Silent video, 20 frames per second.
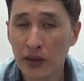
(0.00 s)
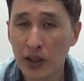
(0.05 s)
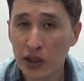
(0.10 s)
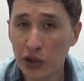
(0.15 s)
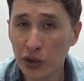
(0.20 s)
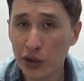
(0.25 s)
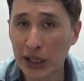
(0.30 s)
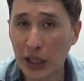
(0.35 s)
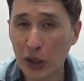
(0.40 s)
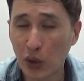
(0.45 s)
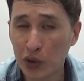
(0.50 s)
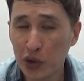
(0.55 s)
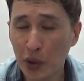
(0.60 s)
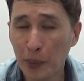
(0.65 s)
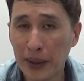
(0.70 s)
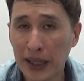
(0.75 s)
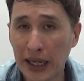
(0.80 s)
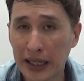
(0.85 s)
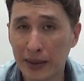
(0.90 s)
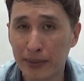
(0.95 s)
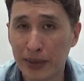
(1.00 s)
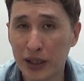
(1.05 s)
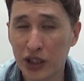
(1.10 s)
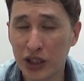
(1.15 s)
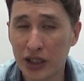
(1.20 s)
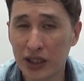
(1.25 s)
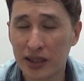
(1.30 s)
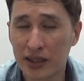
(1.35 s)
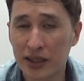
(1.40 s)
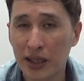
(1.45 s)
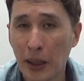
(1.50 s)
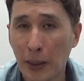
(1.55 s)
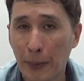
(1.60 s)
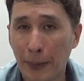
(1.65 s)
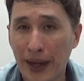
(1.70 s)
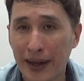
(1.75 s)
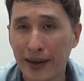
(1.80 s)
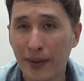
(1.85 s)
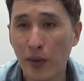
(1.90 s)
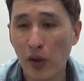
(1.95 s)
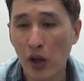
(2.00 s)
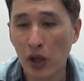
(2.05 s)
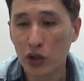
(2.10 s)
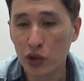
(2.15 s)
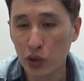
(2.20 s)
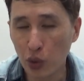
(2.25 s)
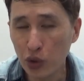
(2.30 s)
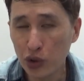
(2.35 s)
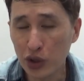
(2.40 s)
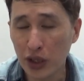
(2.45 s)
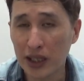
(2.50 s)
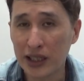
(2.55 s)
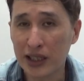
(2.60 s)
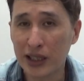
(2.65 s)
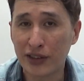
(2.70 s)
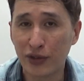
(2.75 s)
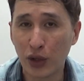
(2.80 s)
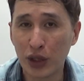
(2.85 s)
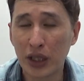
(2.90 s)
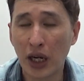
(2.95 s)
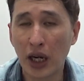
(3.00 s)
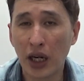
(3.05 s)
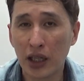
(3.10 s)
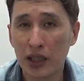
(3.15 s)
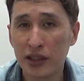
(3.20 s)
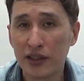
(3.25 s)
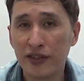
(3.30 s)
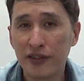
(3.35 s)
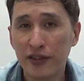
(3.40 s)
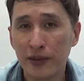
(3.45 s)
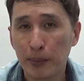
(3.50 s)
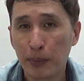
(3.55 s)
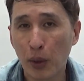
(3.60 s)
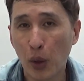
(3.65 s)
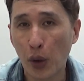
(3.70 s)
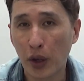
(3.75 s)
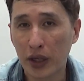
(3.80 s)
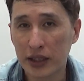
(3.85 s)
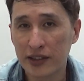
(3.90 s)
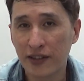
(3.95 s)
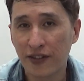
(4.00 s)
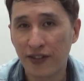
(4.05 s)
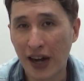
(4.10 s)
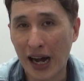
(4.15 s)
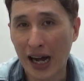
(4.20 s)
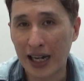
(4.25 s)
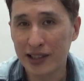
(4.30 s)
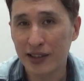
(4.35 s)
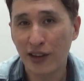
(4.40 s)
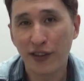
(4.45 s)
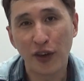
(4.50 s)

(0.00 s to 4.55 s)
So you can also play at the machines, but usually if you want to earn points fast,